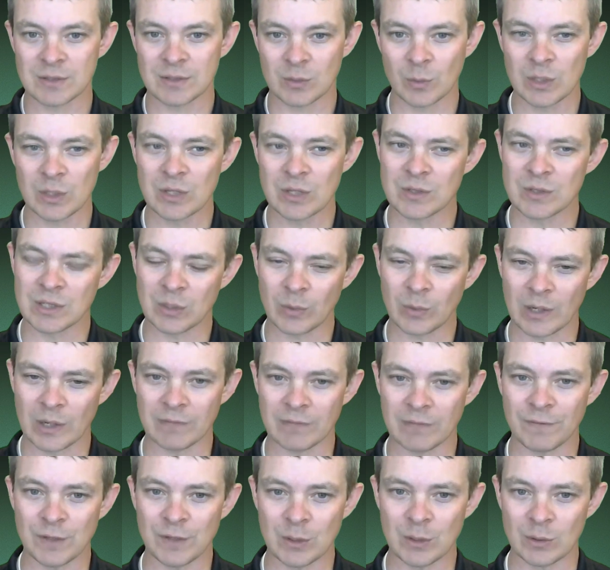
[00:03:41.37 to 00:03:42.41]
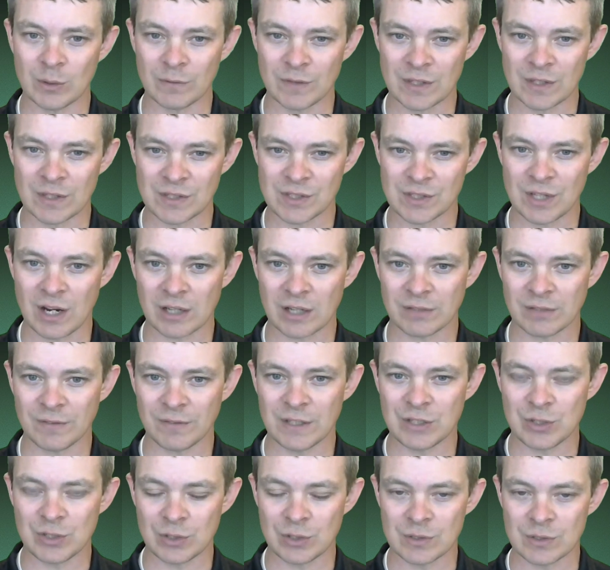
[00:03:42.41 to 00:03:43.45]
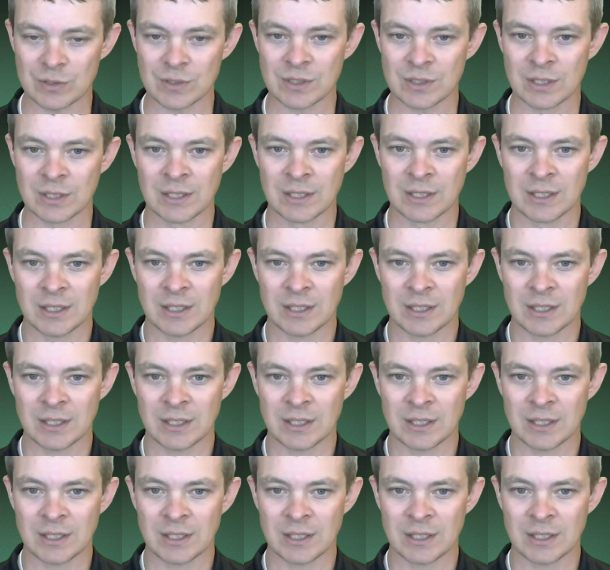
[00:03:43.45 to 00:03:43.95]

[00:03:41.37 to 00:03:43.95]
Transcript: So we're using quite a few of the stock features,